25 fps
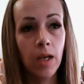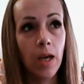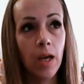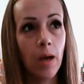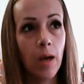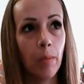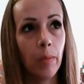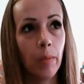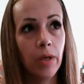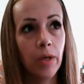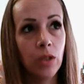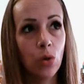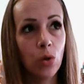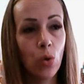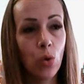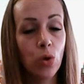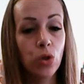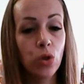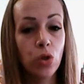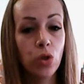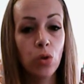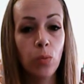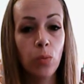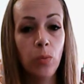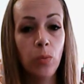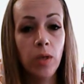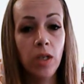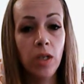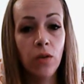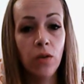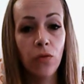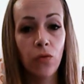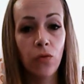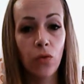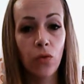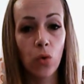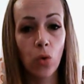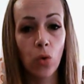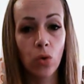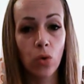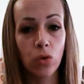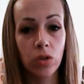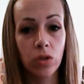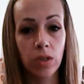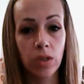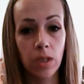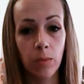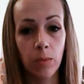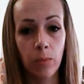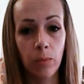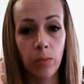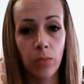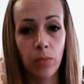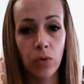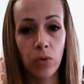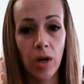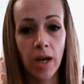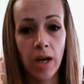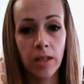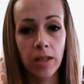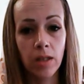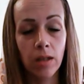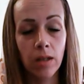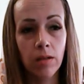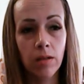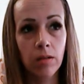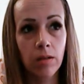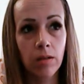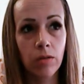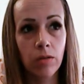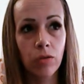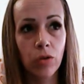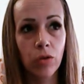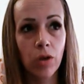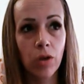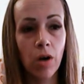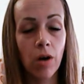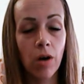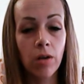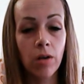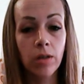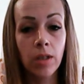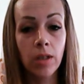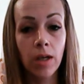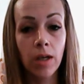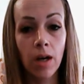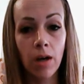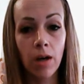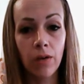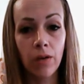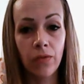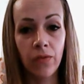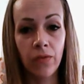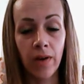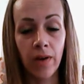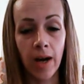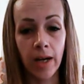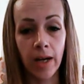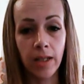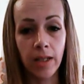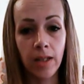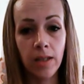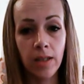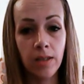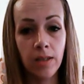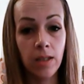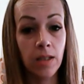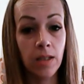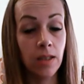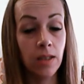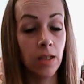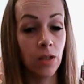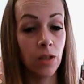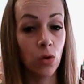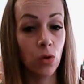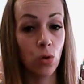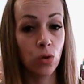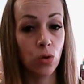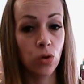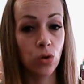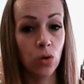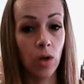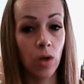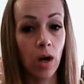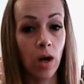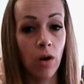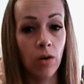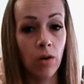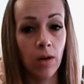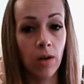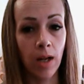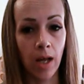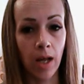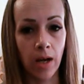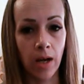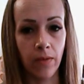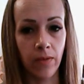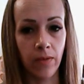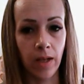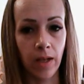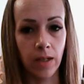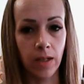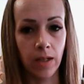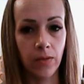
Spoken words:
but also being focused and practical regarding our finances and also our love life.